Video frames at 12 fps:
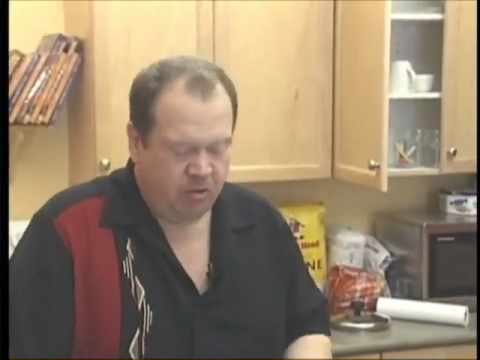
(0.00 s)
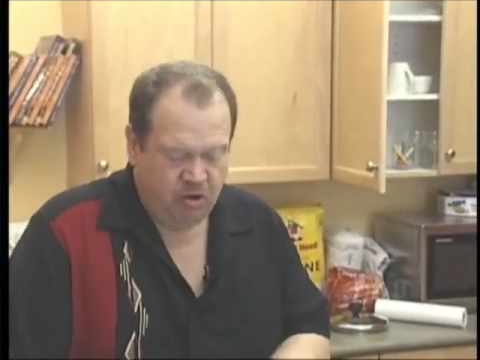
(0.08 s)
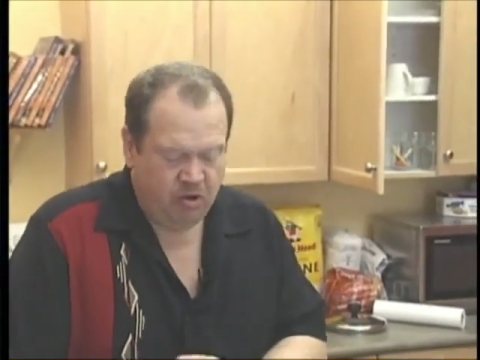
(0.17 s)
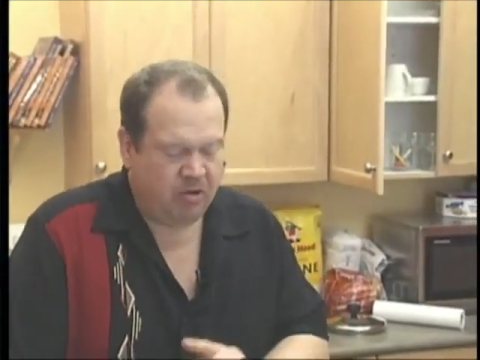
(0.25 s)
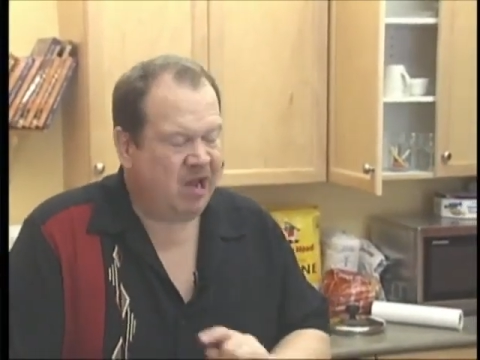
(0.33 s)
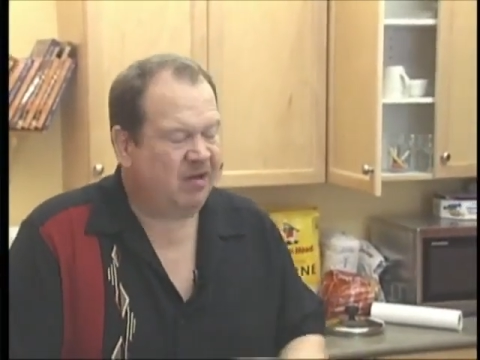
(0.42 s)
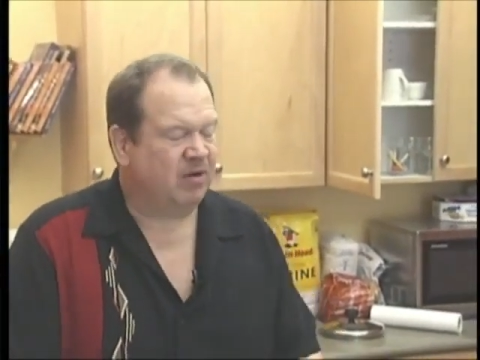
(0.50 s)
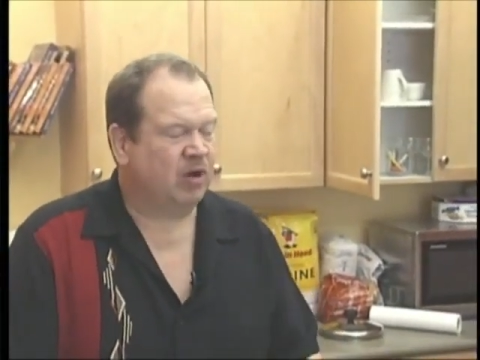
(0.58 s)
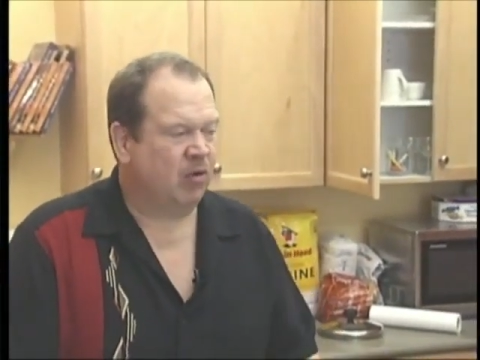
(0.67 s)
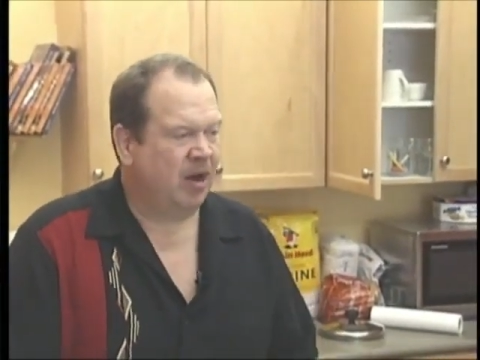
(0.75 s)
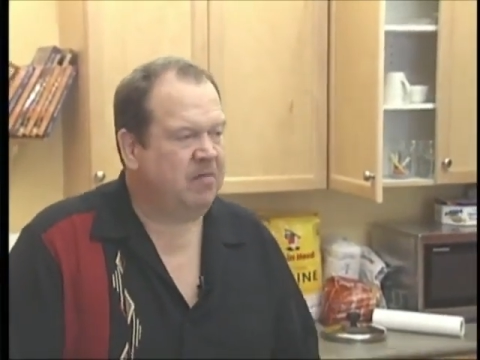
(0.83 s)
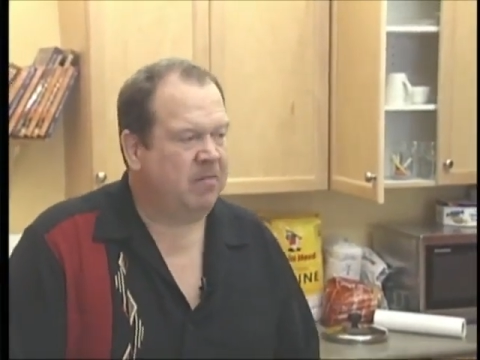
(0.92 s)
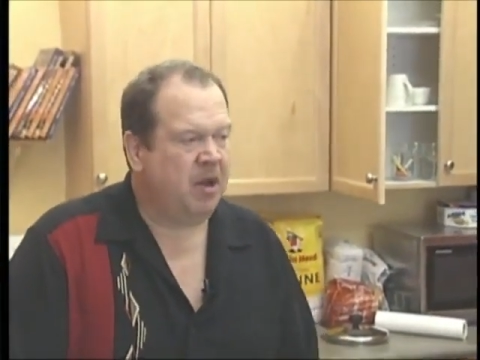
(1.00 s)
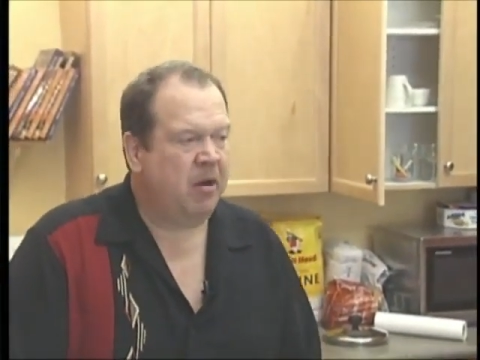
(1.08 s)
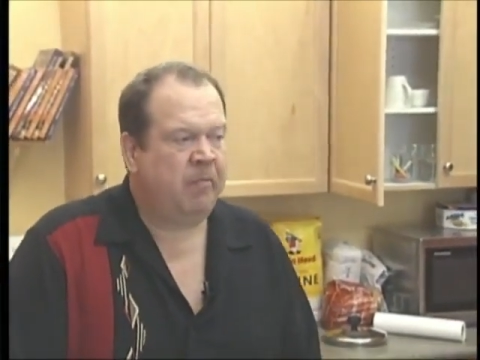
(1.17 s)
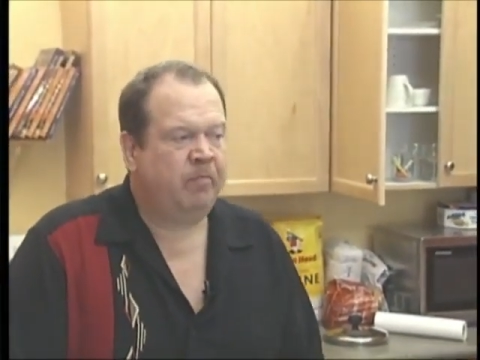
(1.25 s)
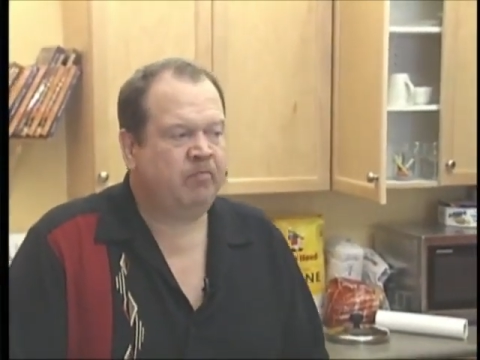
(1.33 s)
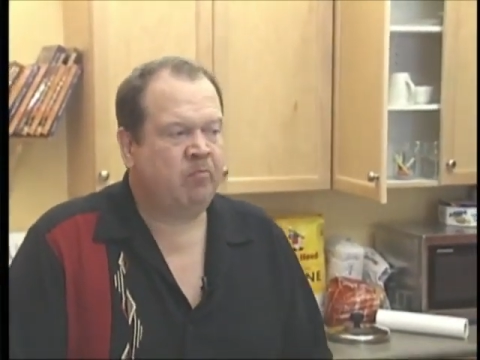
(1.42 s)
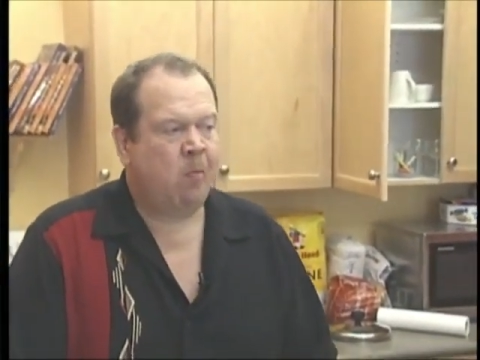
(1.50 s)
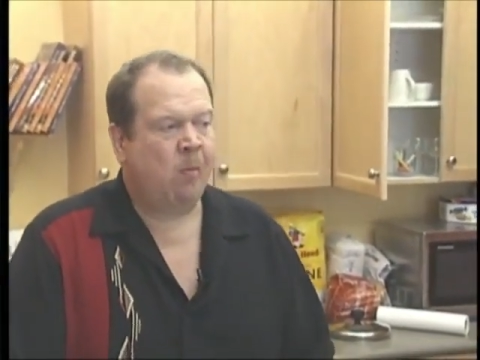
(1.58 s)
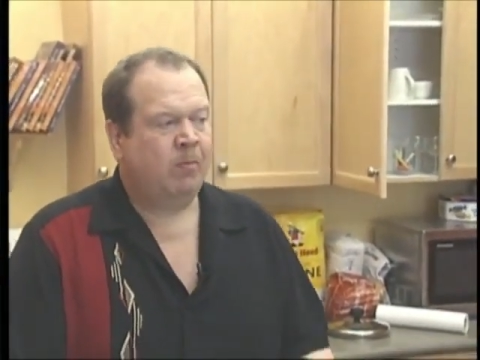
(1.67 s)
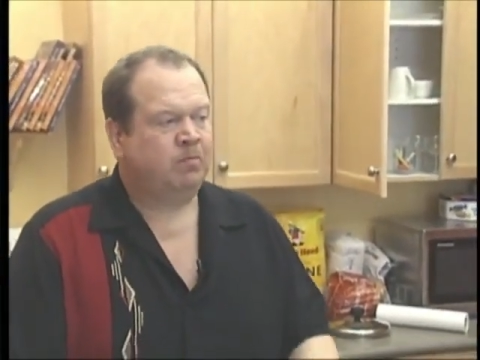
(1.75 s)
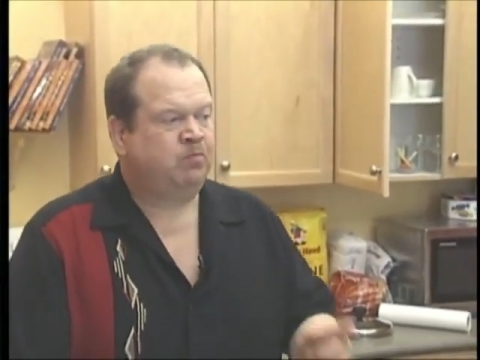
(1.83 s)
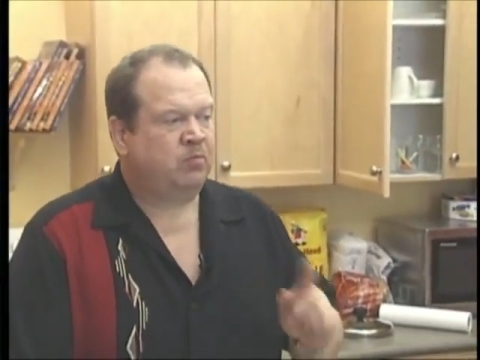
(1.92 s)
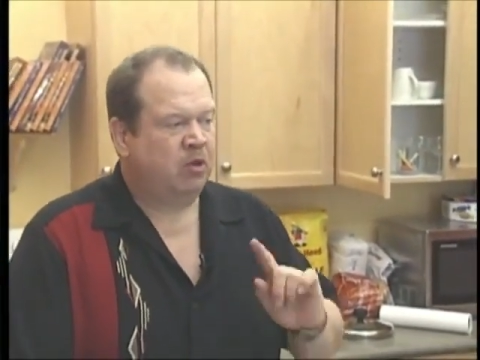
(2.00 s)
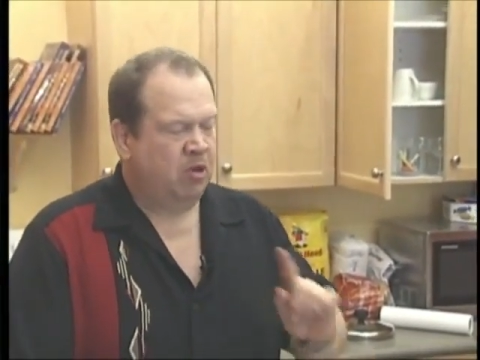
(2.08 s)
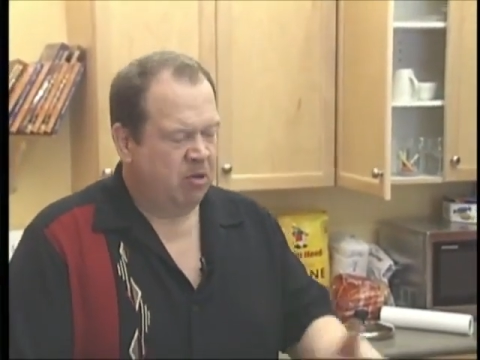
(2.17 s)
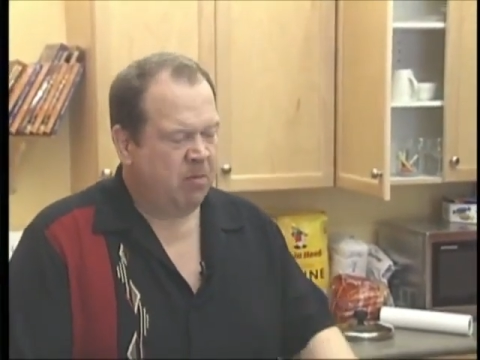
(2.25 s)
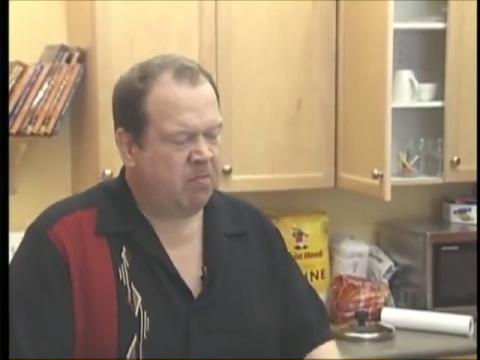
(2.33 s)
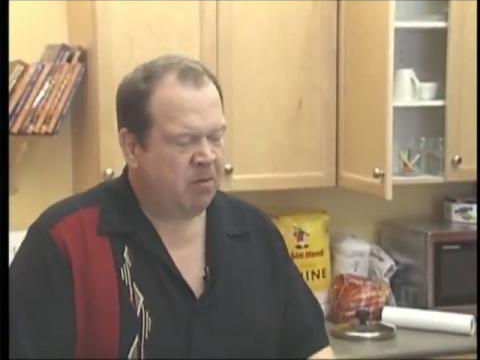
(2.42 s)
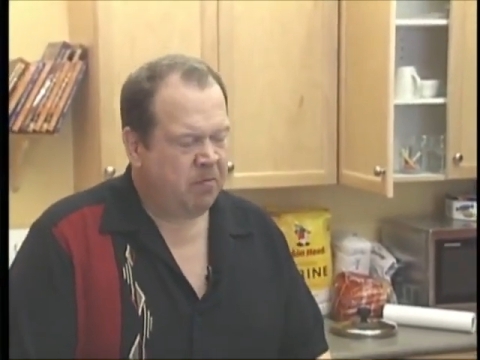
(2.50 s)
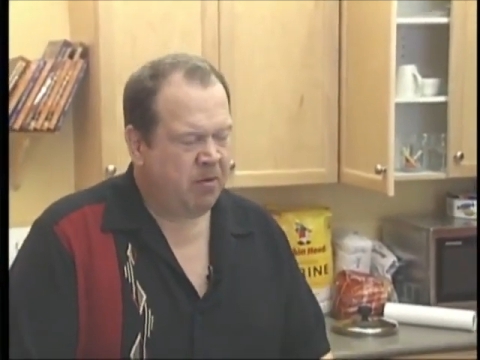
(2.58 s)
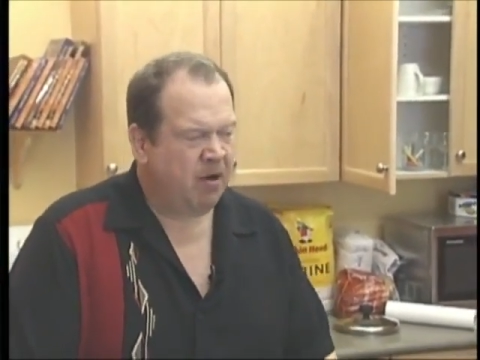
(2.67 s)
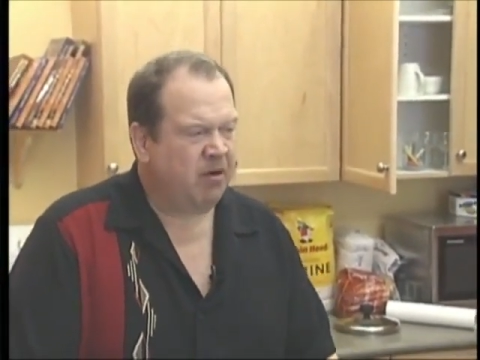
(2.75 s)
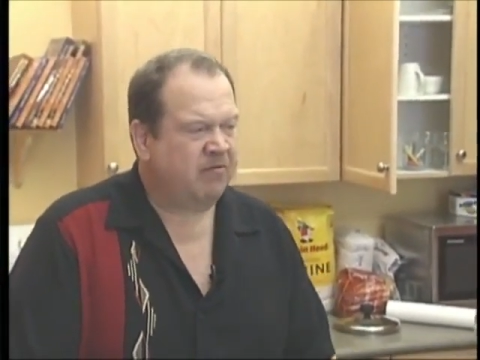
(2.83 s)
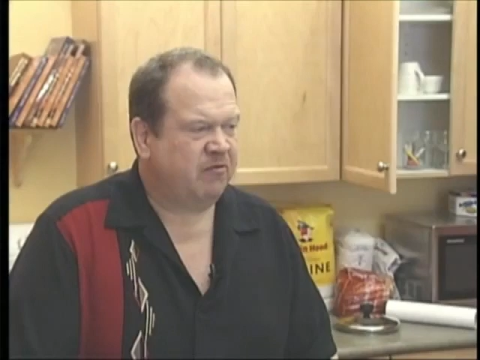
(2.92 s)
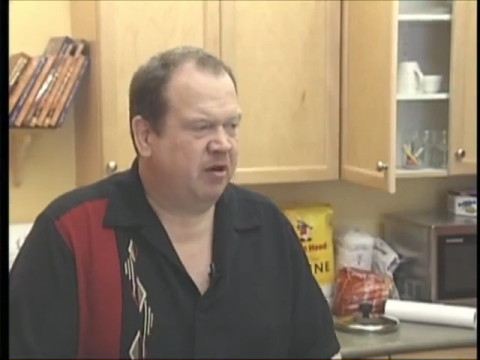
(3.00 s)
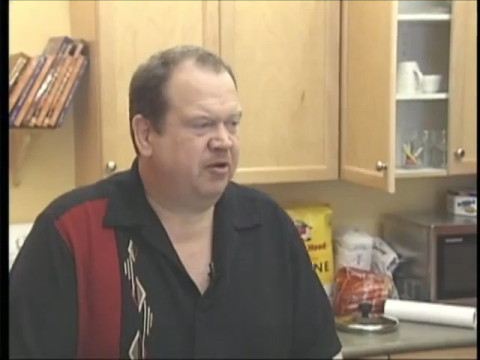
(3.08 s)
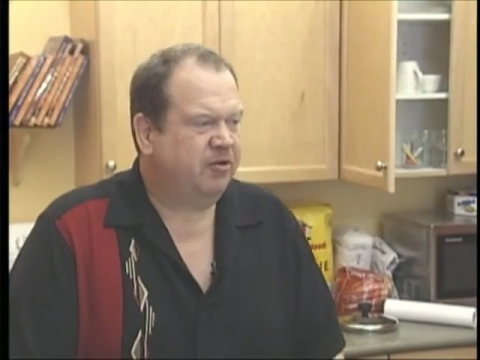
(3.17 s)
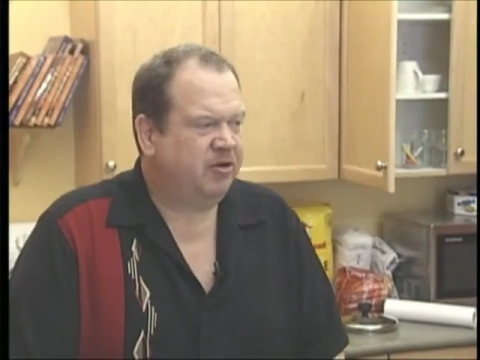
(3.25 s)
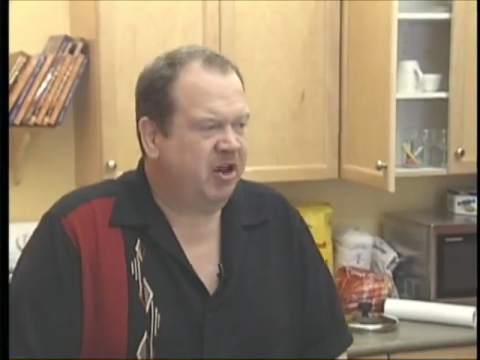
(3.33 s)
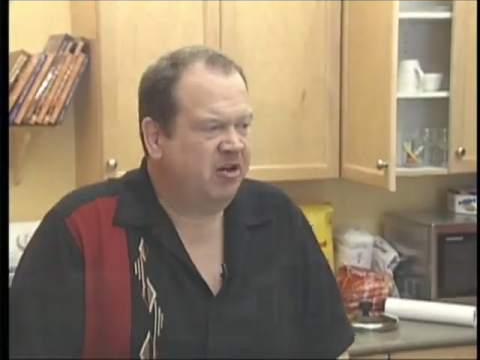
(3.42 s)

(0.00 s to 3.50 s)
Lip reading: You can have a great meal. You can prepare it for under